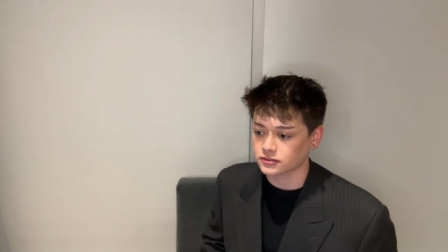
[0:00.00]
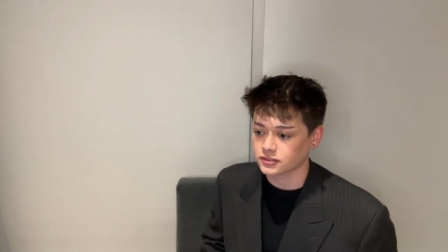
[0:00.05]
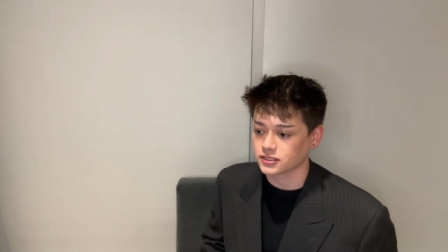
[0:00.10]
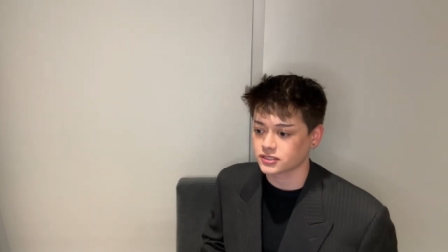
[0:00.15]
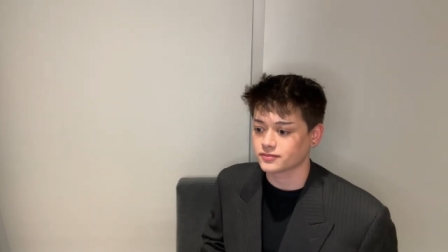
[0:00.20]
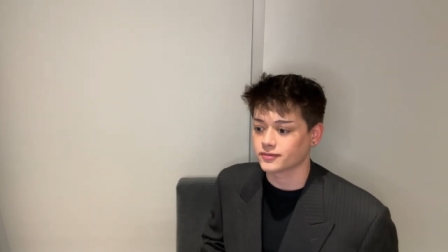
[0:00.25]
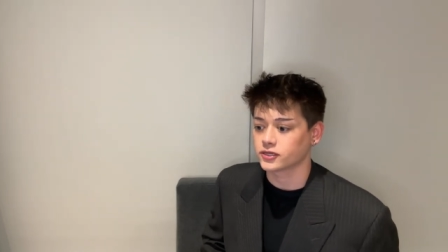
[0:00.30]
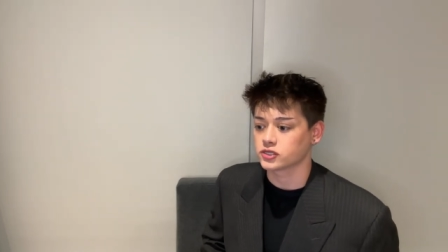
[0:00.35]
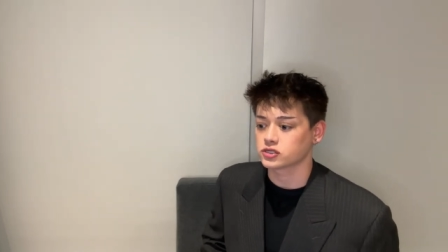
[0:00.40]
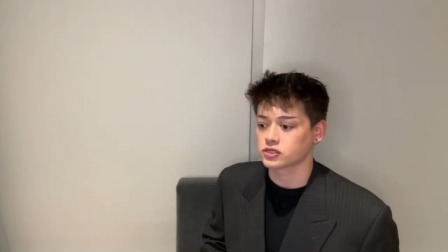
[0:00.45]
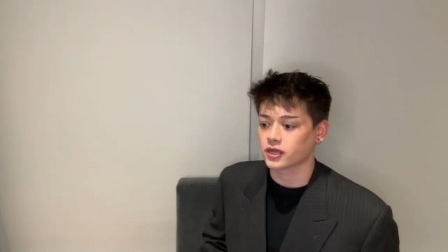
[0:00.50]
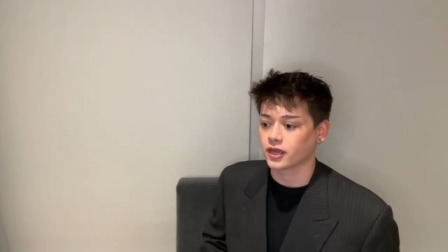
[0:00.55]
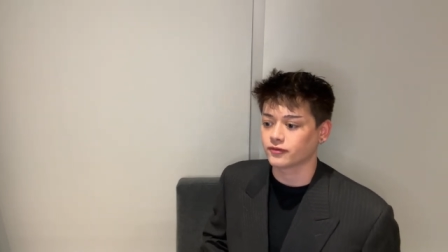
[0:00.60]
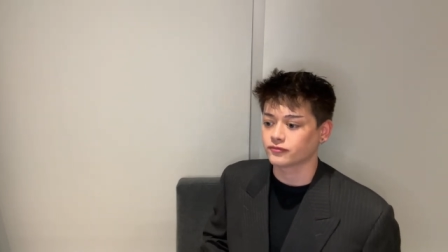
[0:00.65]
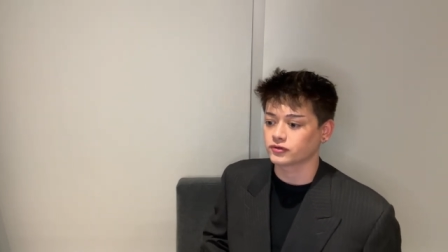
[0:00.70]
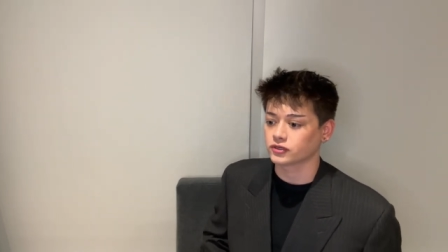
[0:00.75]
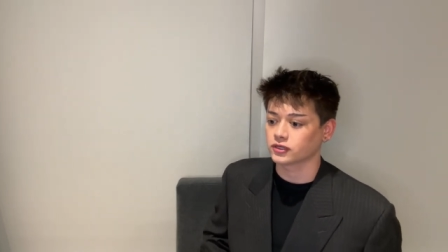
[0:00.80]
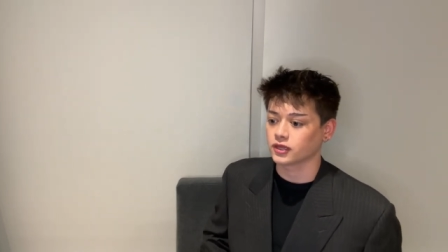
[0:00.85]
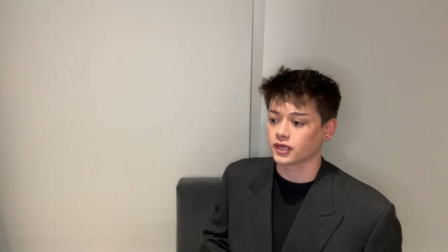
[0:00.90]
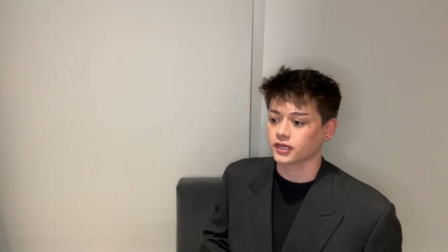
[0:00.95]
especially
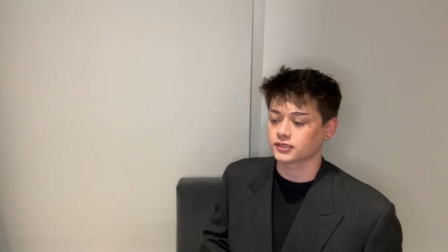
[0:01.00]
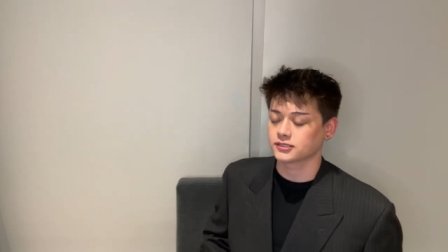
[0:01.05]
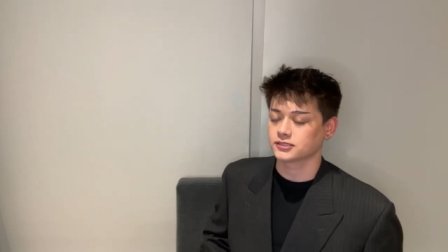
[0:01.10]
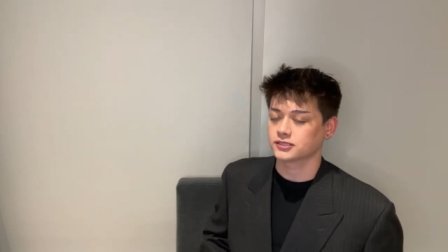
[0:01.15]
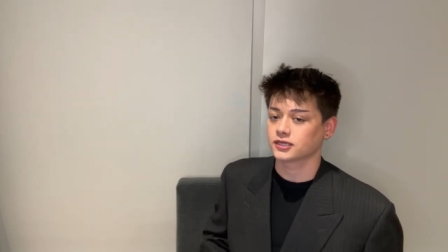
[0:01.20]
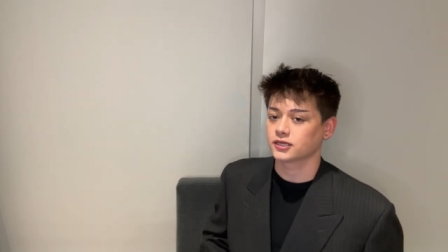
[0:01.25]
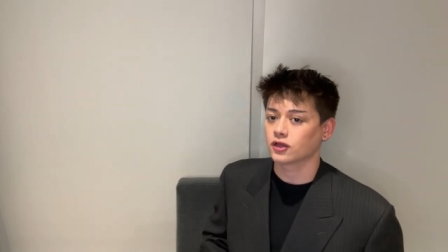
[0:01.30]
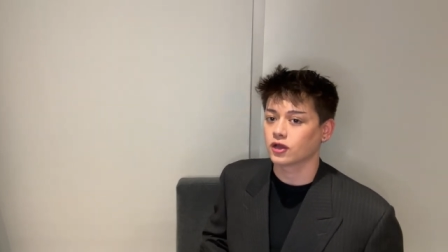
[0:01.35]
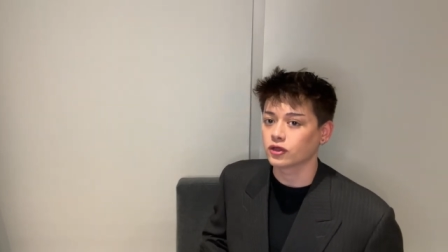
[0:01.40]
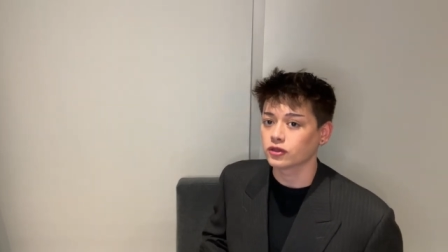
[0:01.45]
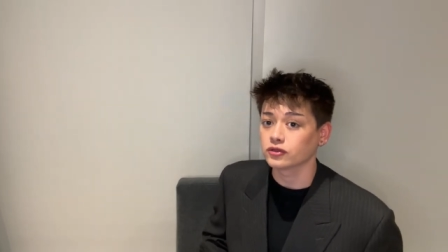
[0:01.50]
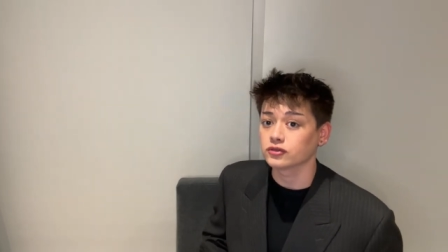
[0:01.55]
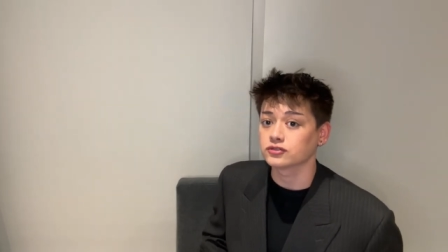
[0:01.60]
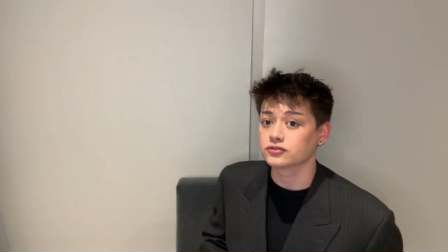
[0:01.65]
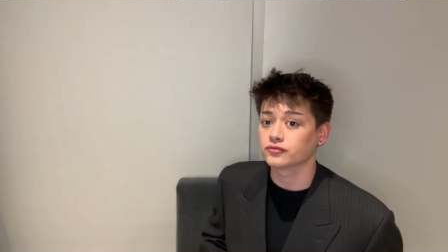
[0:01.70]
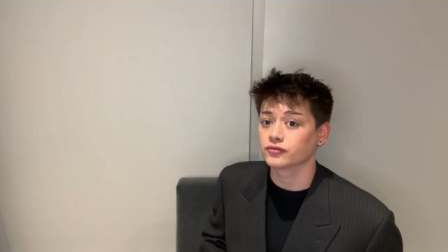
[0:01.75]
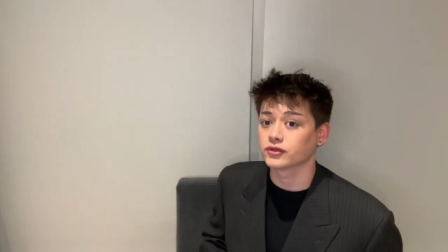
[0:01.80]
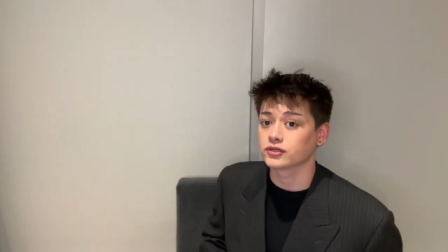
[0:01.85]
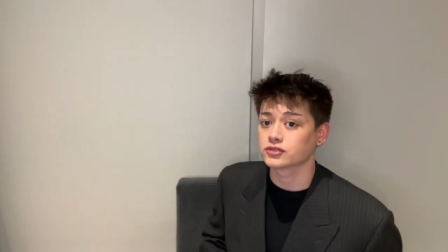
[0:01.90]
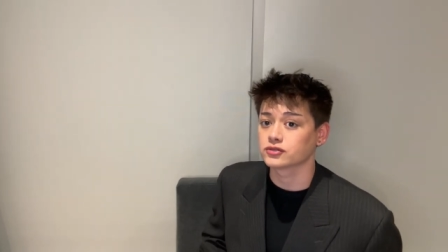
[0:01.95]
after like seeing all those
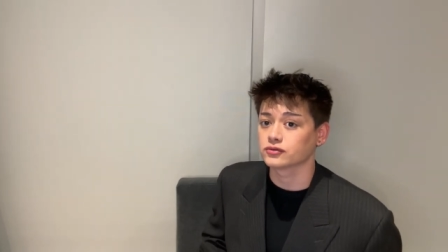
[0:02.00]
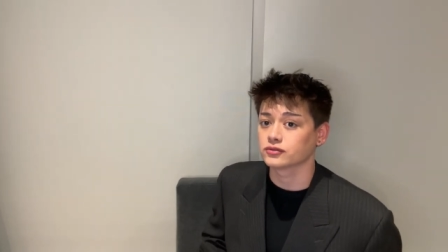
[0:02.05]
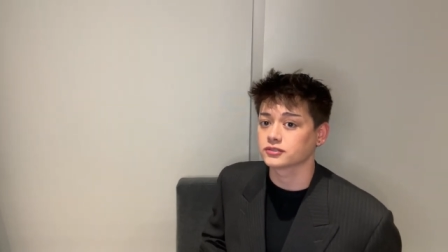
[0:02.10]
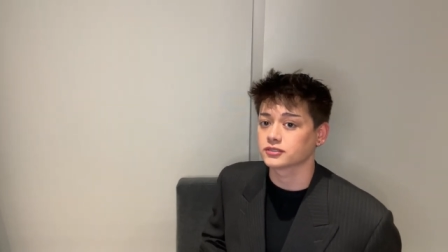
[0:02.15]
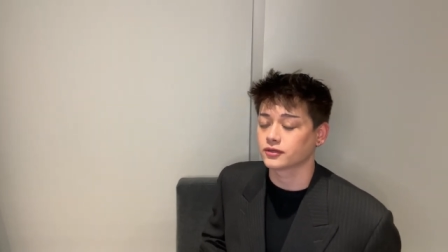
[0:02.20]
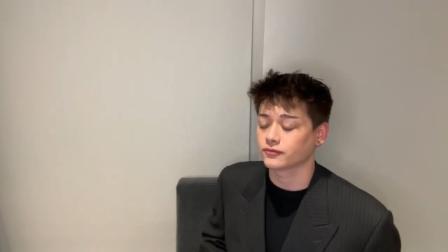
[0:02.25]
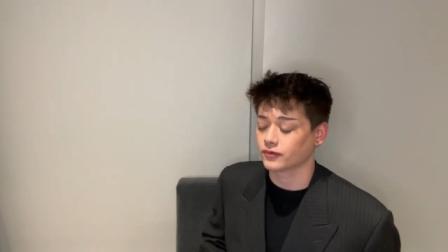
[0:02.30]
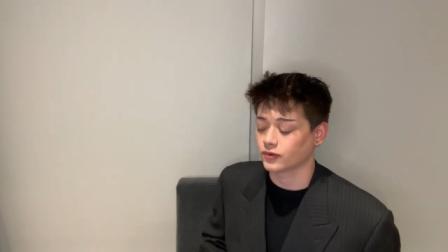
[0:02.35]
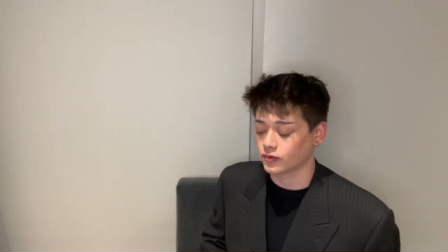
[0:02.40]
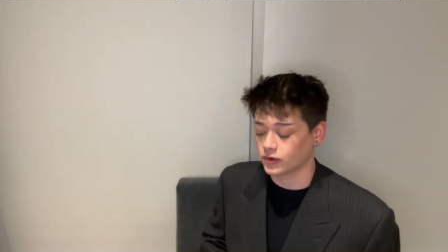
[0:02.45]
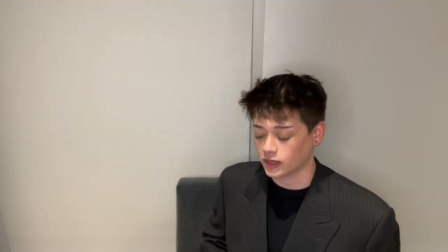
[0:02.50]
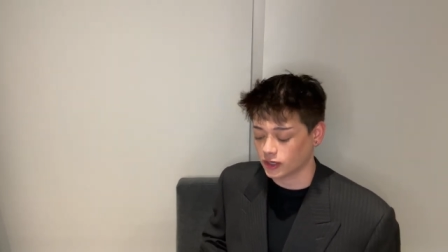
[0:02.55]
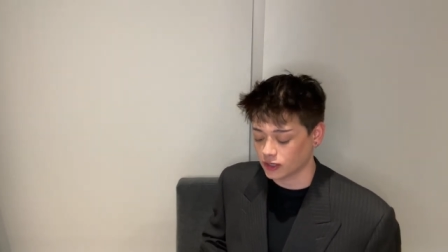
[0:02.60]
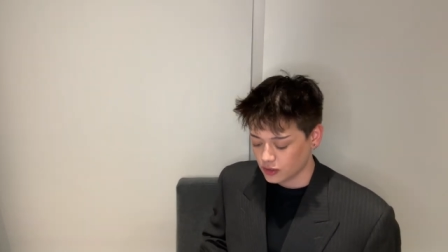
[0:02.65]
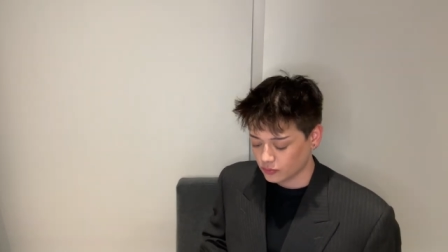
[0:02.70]
visuals everywhere,